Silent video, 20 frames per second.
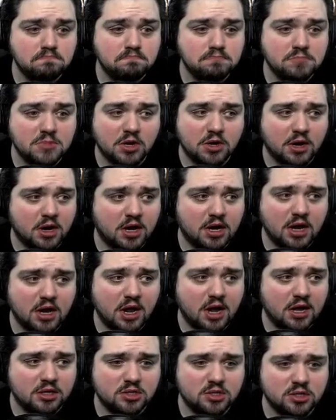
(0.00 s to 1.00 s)
They're not gonna
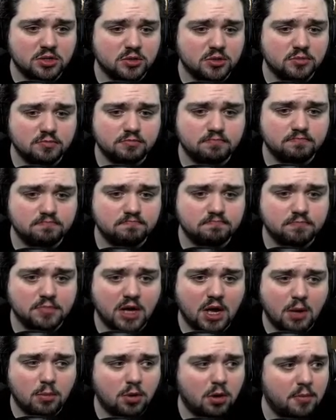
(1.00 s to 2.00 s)
answer.
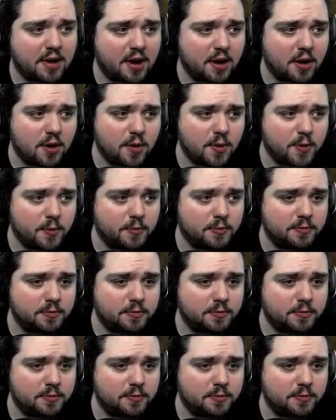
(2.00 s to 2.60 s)
I'm on my own.